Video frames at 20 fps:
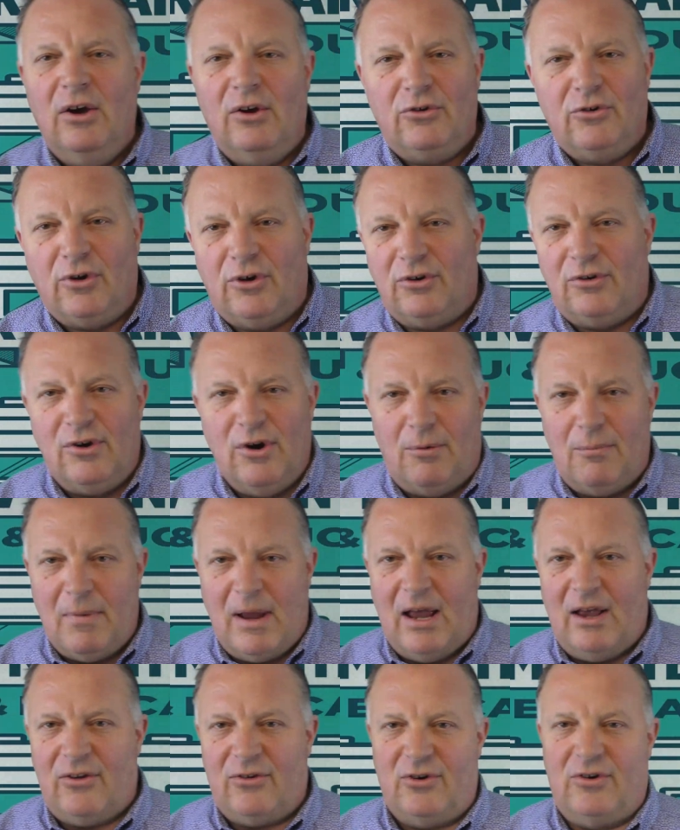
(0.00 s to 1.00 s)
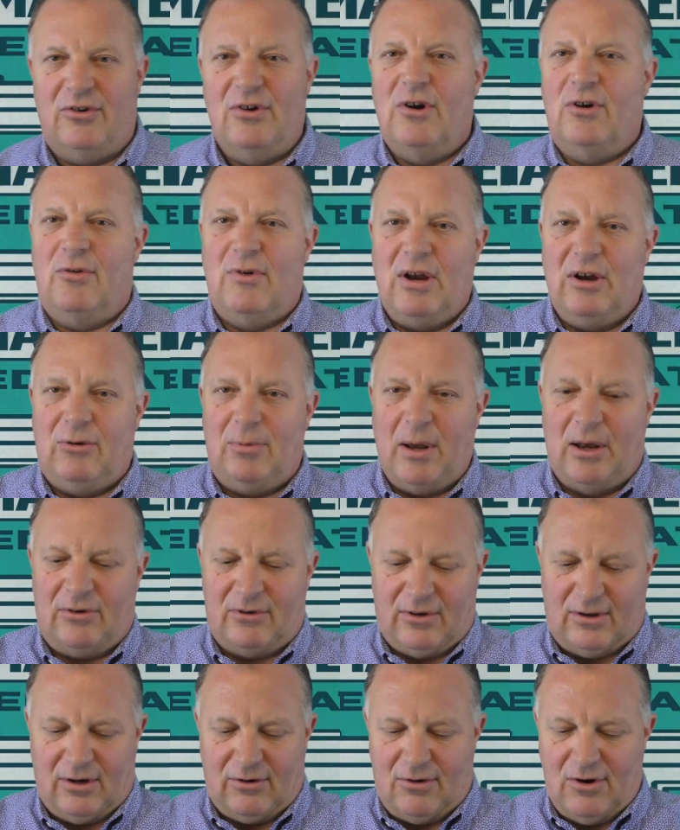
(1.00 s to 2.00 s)
So there's no mess, there's no grease
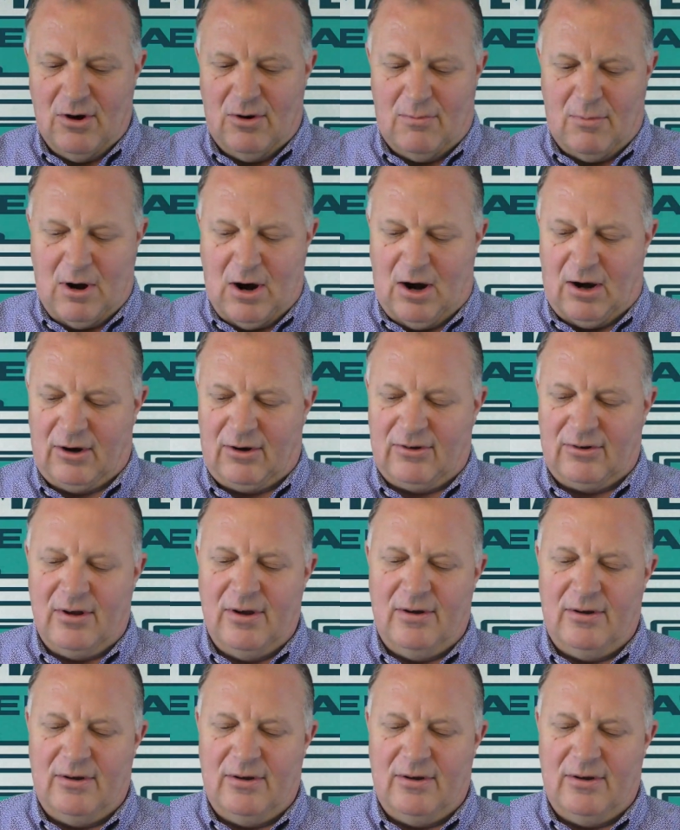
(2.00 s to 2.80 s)
pencil, there's no marks.